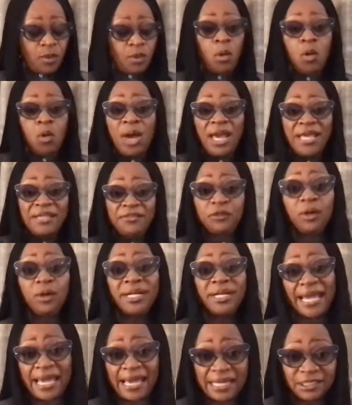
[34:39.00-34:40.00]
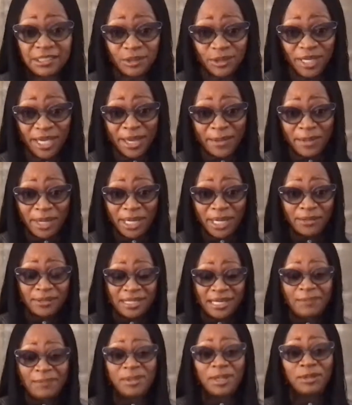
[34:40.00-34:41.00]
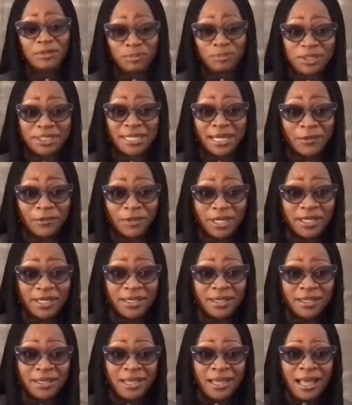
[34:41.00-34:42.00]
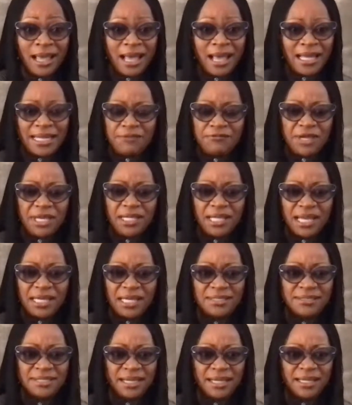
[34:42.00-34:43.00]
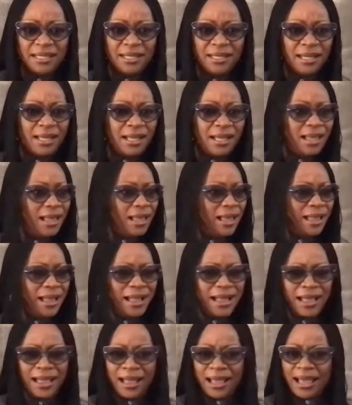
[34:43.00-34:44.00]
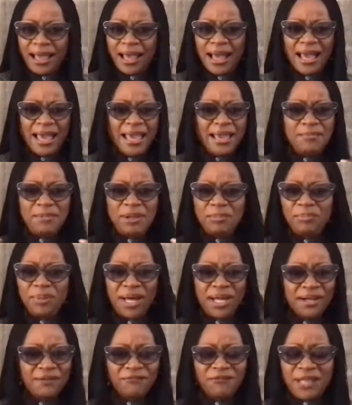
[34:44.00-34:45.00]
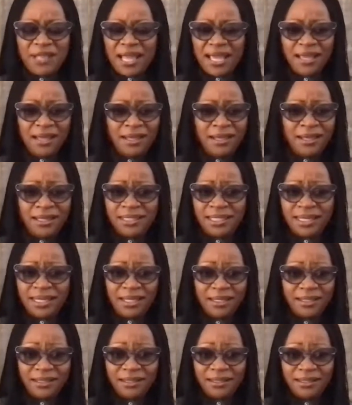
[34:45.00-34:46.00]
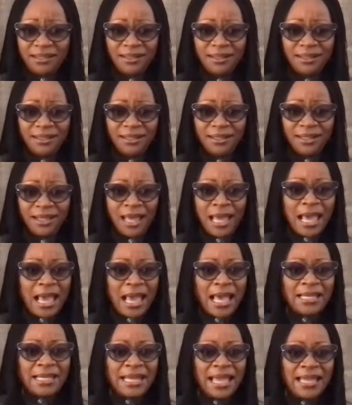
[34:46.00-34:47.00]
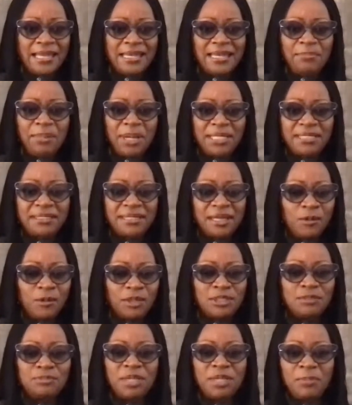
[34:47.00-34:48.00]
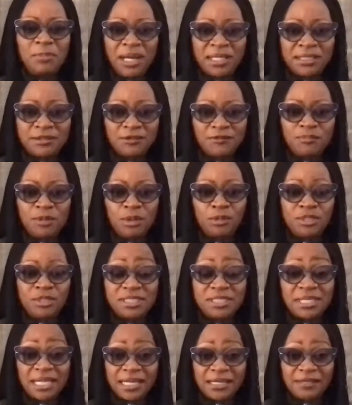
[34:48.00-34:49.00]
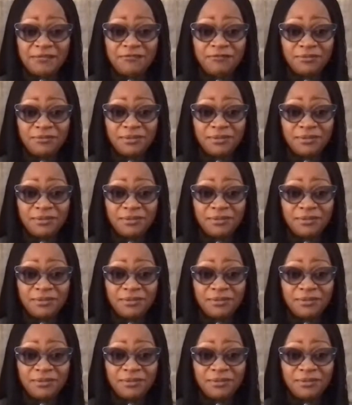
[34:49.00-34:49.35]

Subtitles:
or I thought I had to care about. How about we put it that way? And I realized that I am a butterfly, honey. And anybody that wants to be a part of Moji's life,